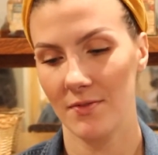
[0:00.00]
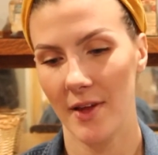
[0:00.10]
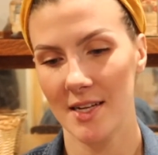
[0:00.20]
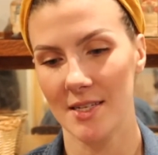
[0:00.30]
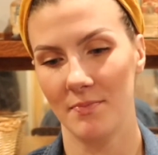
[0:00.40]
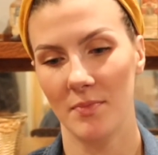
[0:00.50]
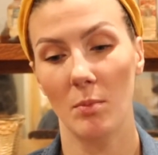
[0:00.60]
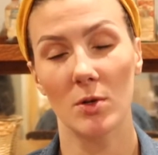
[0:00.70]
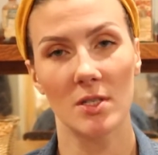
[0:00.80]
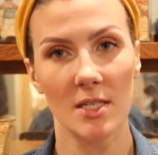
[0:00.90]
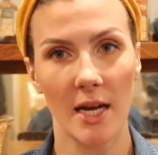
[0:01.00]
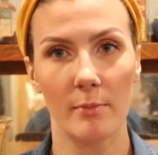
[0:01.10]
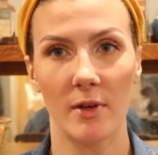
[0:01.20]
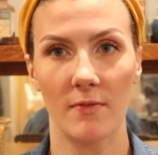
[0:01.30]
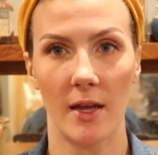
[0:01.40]
Phantom, most of the time
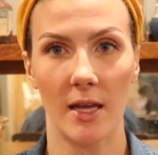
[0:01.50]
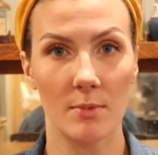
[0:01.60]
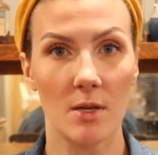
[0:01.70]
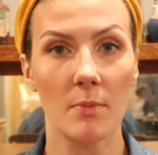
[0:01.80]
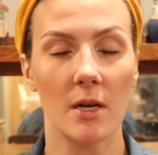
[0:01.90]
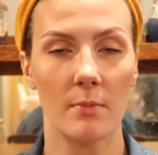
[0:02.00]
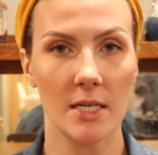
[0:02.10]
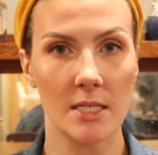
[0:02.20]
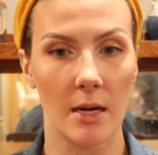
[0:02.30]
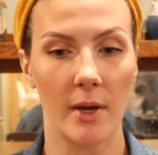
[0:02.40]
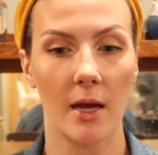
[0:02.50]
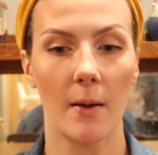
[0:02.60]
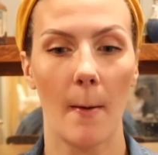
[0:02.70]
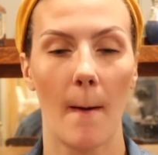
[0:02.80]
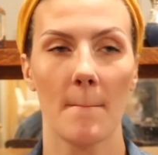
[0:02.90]
if I keep something in my stomach
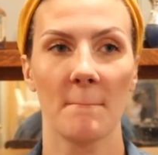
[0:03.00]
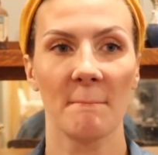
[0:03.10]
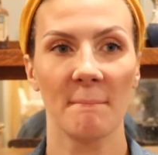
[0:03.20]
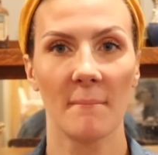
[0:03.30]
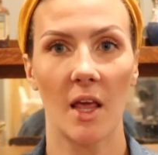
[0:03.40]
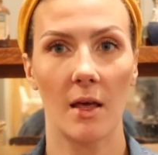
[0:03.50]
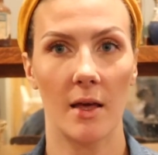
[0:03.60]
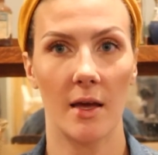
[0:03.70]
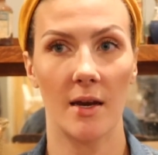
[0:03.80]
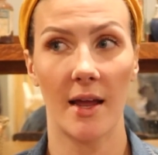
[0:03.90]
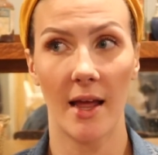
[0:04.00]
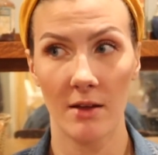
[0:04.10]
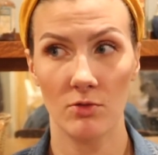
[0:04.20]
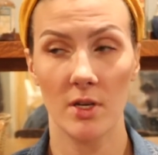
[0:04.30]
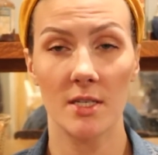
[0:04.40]
and I
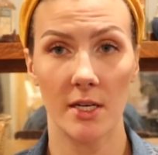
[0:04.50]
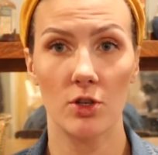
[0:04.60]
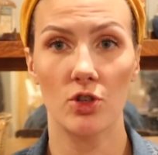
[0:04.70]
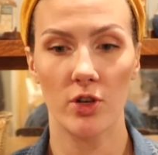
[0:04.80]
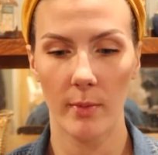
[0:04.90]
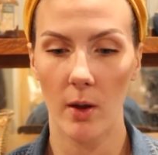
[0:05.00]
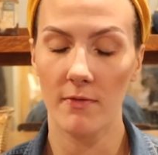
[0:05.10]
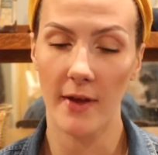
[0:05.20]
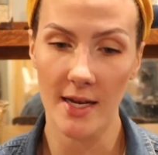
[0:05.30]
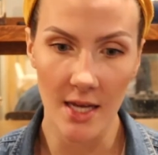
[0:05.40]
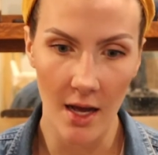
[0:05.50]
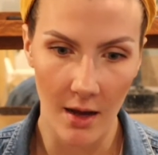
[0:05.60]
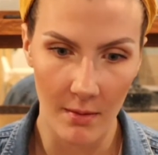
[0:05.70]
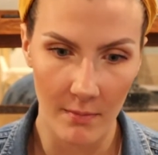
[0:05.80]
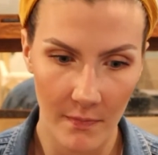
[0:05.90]
continue to drink my,
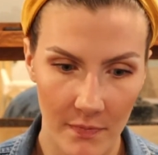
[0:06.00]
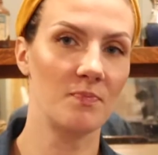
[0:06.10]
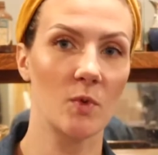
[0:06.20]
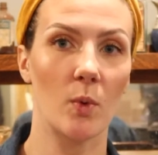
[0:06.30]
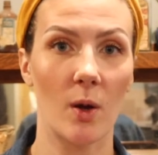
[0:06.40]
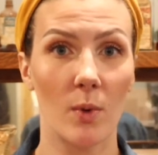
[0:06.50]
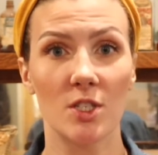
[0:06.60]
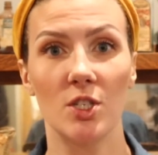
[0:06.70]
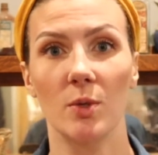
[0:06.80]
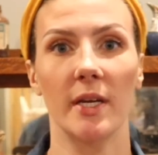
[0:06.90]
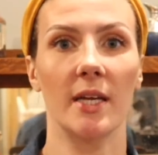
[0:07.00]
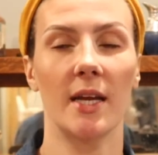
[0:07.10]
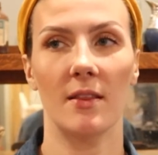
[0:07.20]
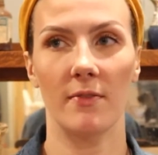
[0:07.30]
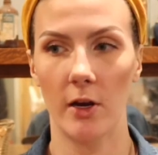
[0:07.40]
Phantom, what I was doing
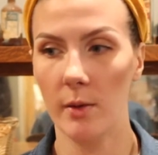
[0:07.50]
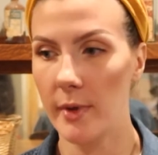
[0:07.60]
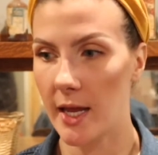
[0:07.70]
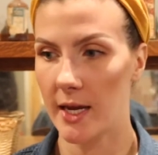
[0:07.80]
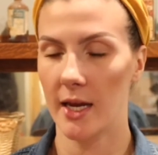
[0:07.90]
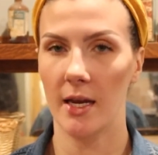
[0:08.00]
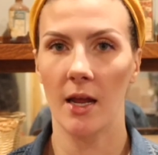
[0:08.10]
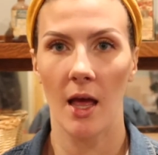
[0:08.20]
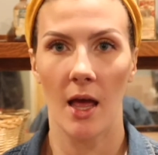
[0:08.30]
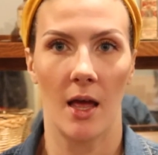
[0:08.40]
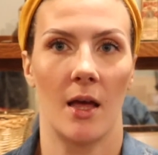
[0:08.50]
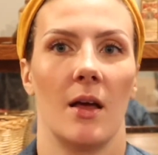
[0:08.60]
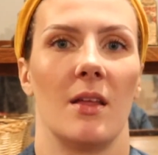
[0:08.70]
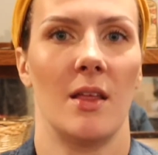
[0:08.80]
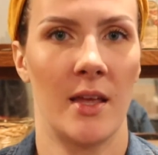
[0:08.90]
at the very beginning,
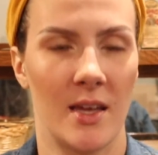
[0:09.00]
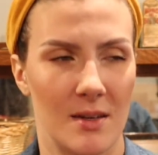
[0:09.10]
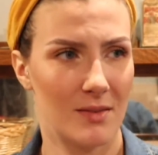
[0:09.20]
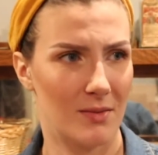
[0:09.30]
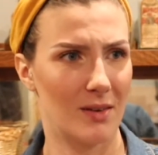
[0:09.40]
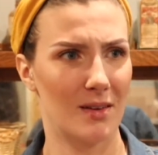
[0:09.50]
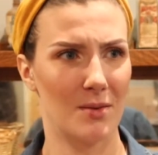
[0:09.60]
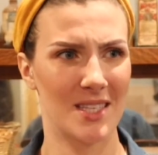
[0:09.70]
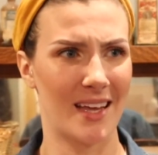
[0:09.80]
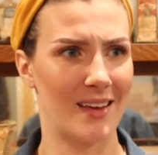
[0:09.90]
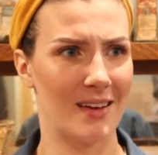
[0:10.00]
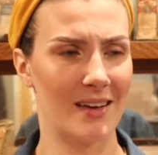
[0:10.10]
and it was like